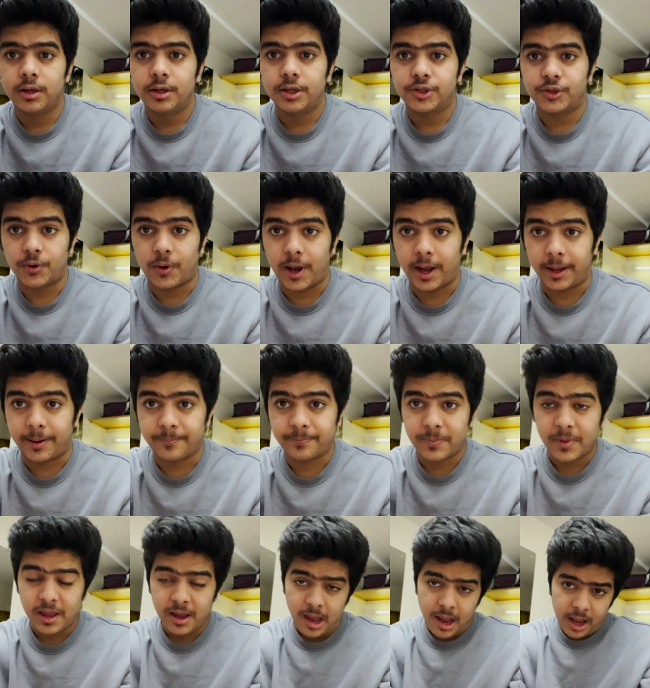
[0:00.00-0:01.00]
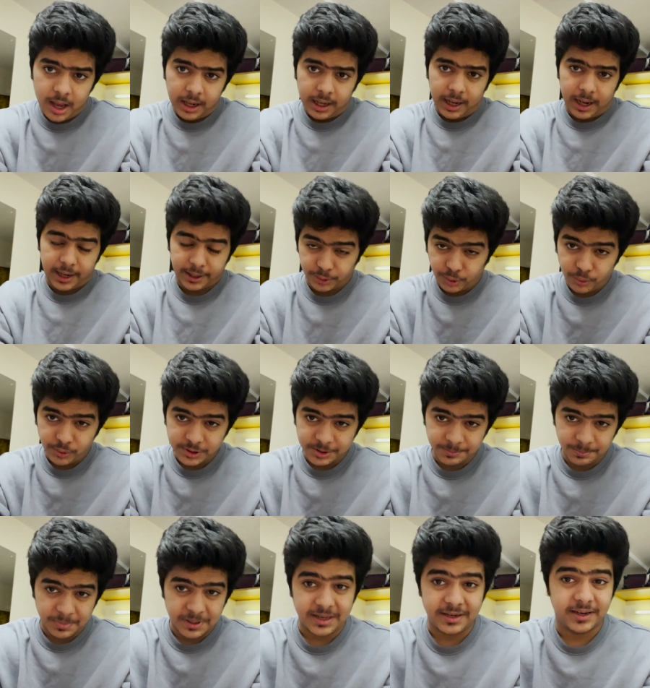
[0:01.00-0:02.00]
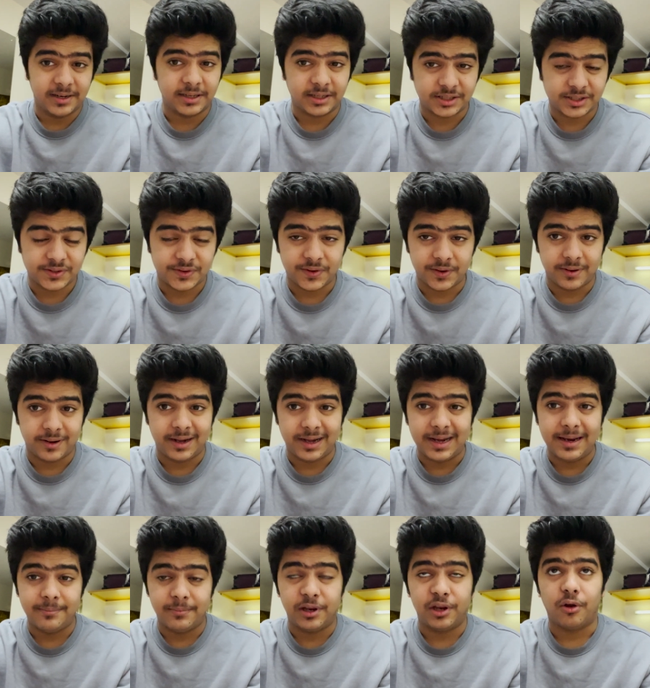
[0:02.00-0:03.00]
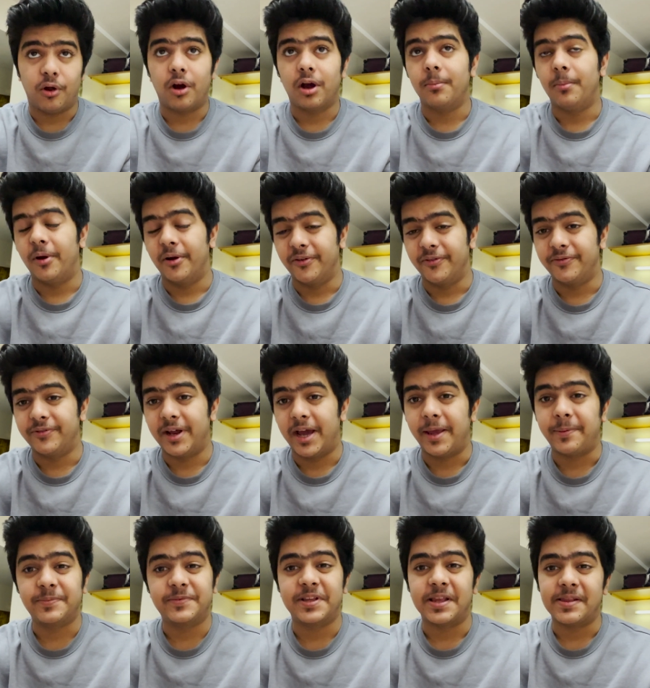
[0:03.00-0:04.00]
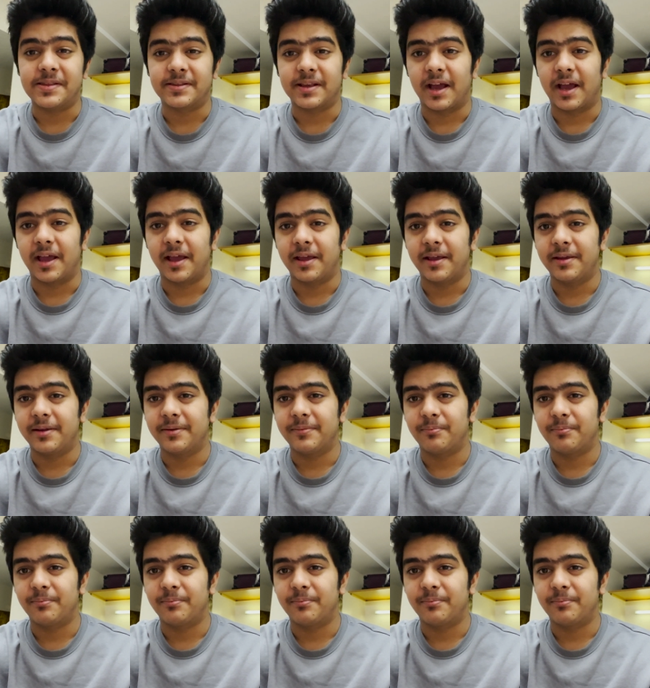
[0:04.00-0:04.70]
So hi, I know it's been an extremely long amount of time since I